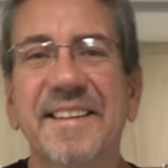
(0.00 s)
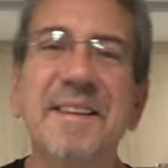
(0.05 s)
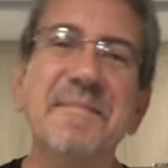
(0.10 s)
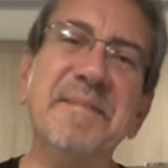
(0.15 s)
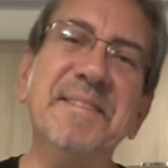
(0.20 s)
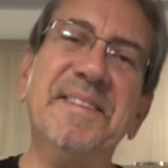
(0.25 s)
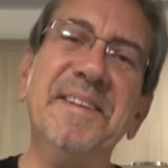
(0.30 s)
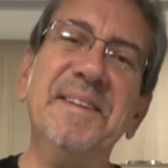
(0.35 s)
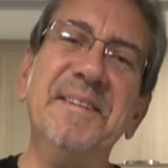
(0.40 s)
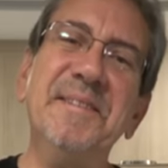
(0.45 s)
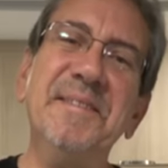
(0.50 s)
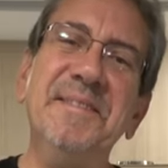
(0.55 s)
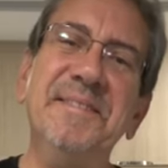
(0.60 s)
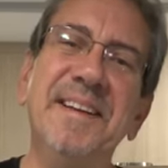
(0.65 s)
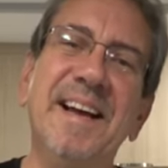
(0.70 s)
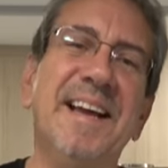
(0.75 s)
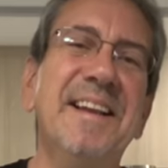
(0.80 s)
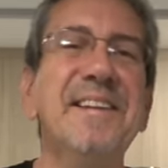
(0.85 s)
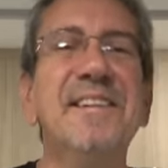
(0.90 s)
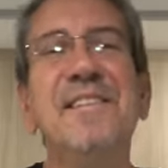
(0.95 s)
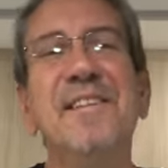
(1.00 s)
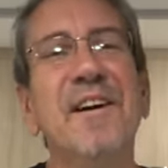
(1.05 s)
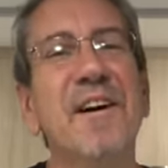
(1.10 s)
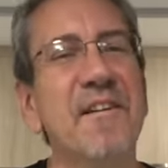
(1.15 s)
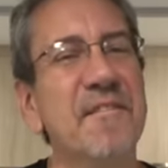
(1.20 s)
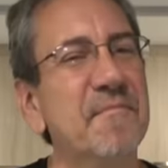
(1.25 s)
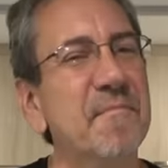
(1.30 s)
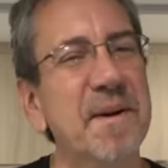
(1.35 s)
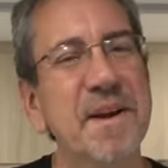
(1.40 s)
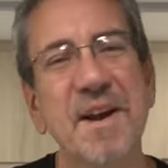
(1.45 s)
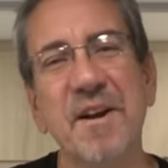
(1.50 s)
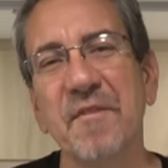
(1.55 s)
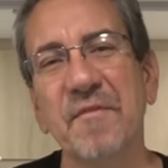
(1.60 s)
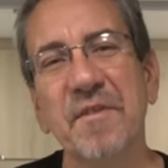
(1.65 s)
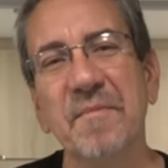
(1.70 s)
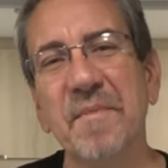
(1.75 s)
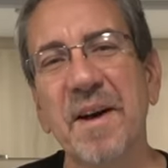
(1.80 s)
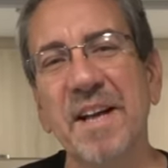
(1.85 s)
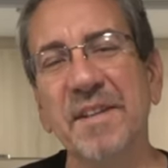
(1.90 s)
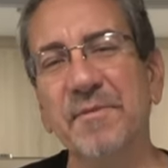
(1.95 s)
Let me tell you, I love my
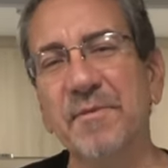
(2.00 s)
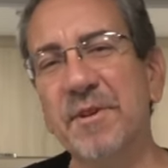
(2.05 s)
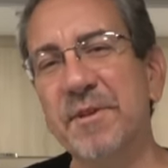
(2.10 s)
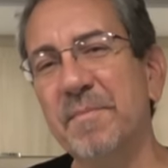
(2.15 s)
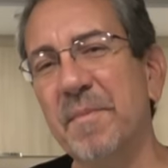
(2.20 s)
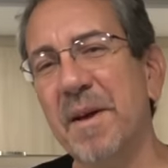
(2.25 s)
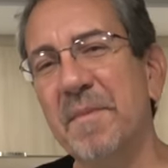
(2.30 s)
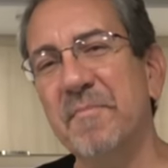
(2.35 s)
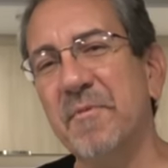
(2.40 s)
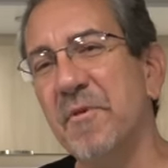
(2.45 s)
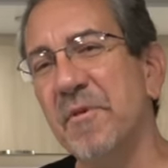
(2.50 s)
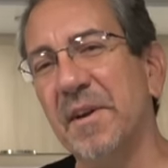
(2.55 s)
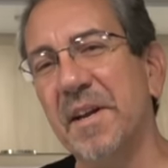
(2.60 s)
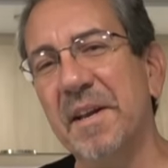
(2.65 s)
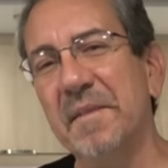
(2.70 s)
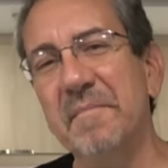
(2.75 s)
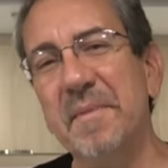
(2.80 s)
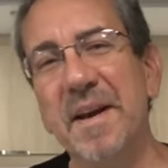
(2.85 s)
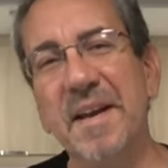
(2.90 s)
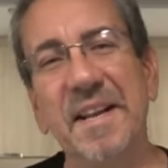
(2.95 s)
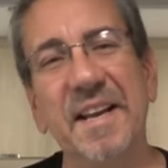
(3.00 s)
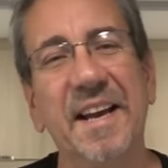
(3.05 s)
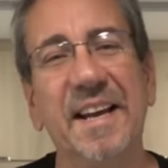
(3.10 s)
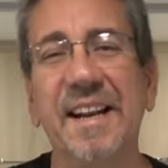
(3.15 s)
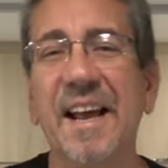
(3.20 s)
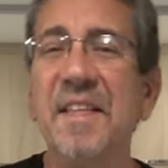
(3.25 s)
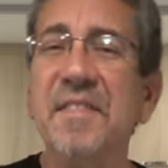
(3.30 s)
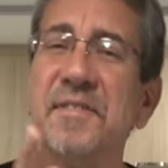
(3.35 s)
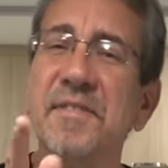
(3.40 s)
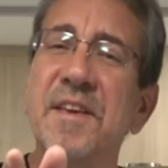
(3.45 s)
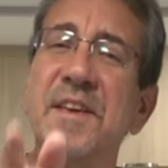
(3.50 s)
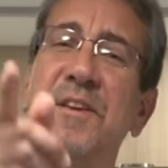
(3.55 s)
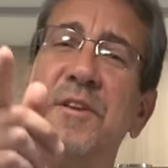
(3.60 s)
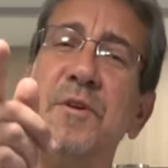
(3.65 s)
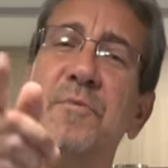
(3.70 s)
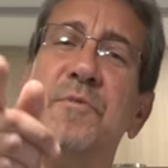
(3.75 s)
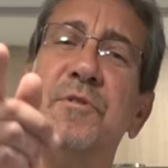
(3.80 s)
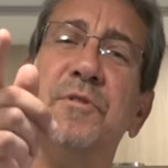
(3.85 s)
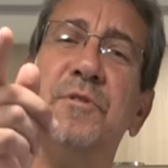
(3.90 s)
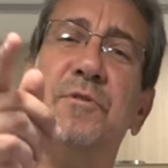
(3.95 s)
RV mattress by Brooklyn Bedding and I think
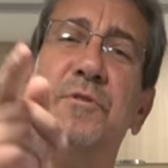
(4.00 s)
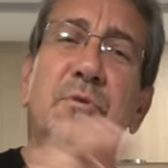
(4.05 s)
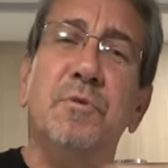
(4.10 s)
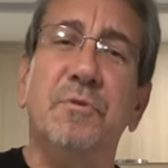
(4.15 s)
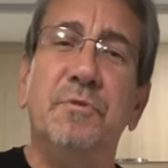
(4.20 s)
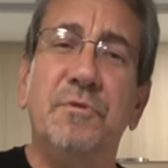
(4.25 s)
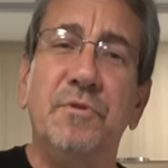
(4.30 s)
you would too.